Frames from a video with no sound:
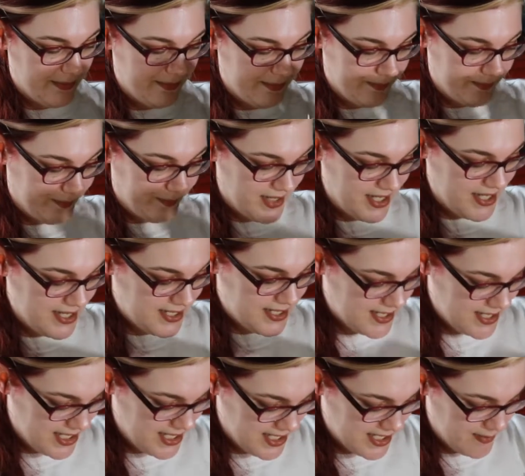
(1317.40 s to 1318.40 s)
This
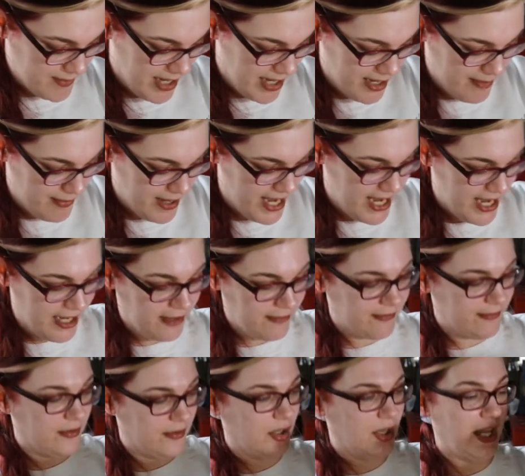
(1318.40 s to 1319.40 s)
is my bag
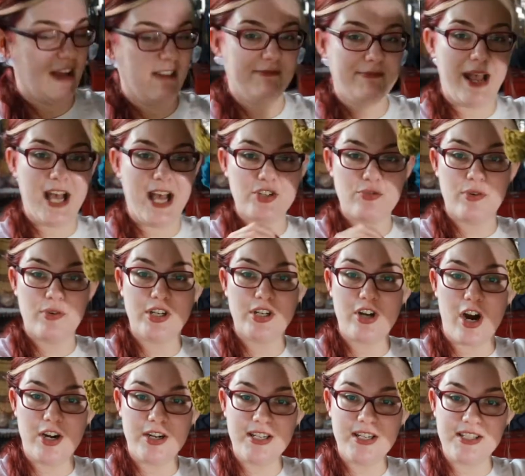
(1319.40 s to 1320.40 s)
full of patchwork
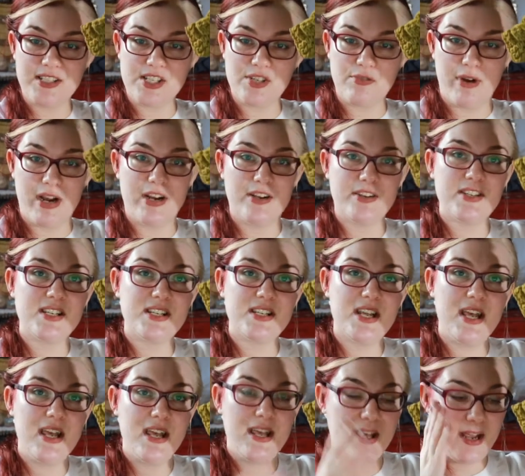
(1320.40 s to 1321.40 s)
cardigan squares,
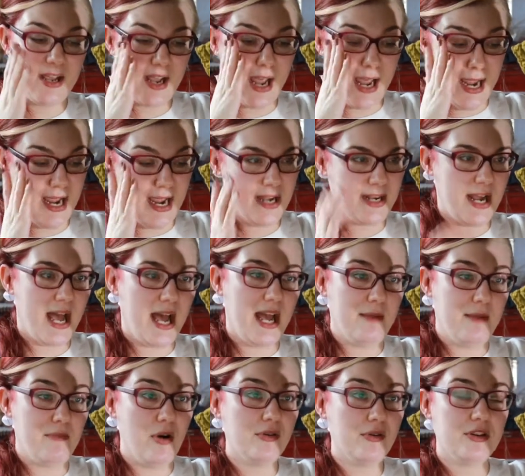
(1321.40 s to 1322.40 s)
and I motored